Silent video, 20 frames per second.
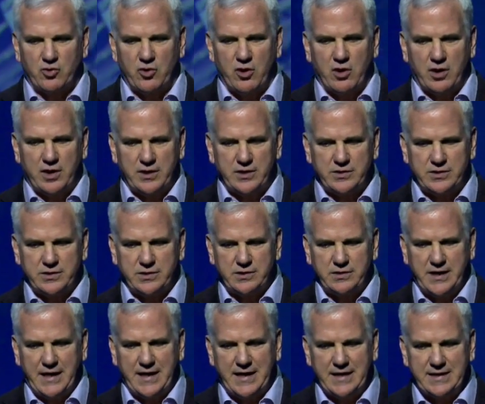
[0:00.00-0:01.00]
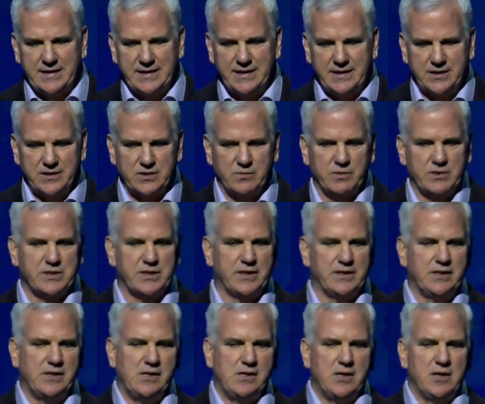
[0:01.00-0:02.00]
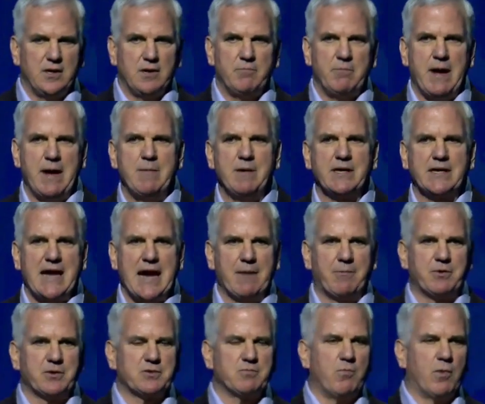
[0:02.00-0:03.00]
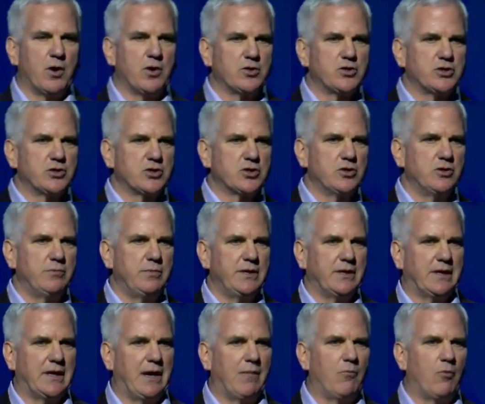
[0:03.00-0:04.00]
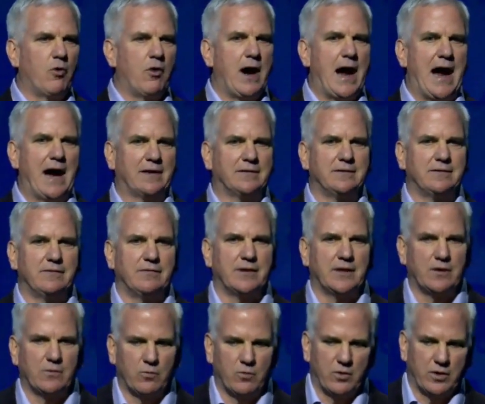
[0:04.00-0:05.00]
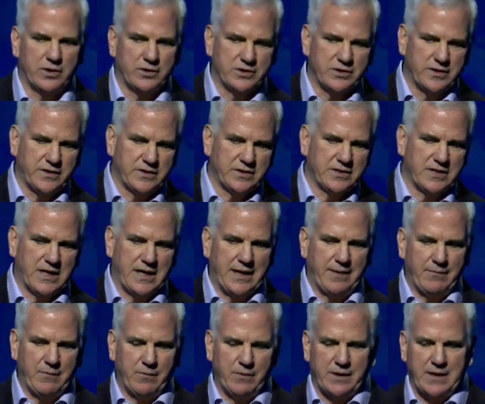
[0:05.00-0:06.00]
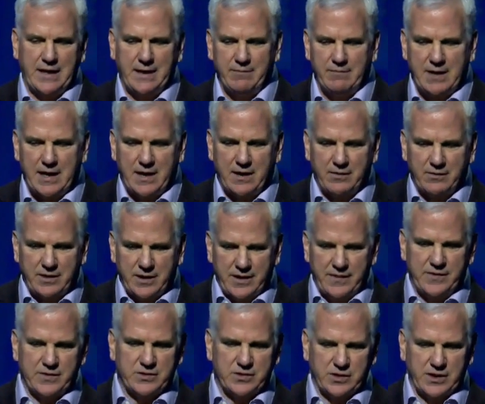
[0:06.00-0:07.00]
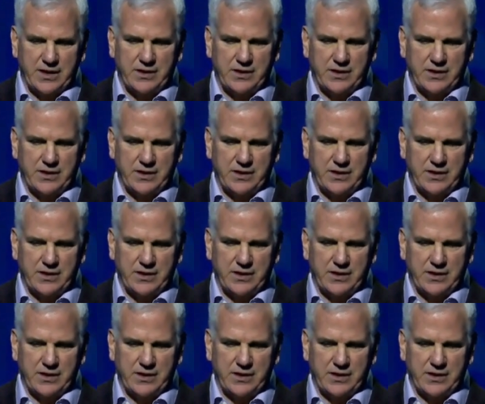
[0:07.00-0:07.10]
drawings and ideas. And we said, maybe Campus Martius could be a lot more active than it was at the time that we came down. And this is,